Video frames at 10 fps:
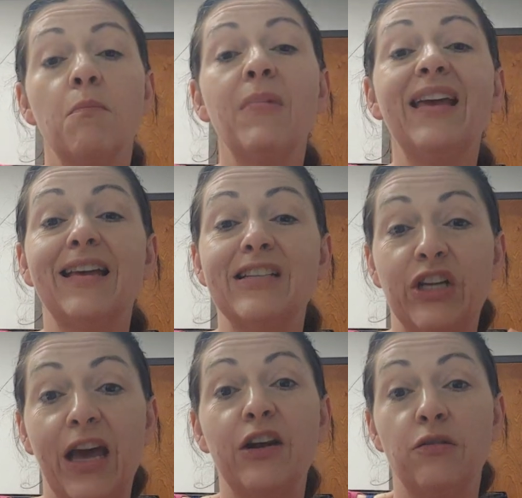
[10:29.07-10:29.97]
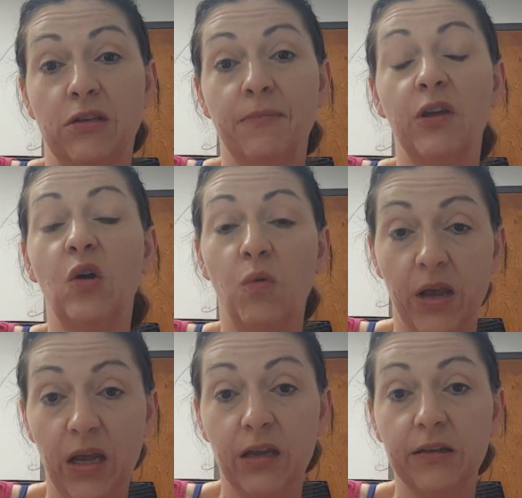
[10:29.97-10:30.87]
because you got to do something
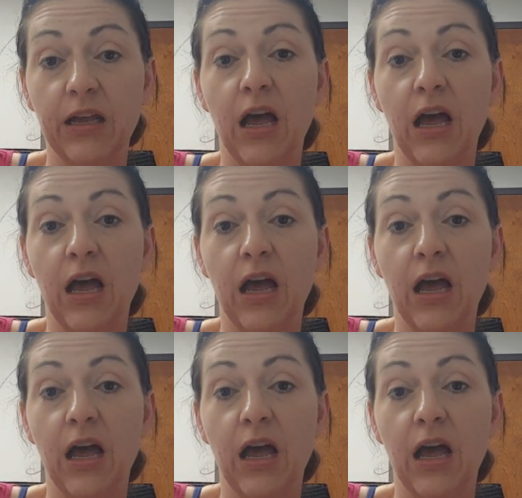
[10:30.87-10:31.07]
quick.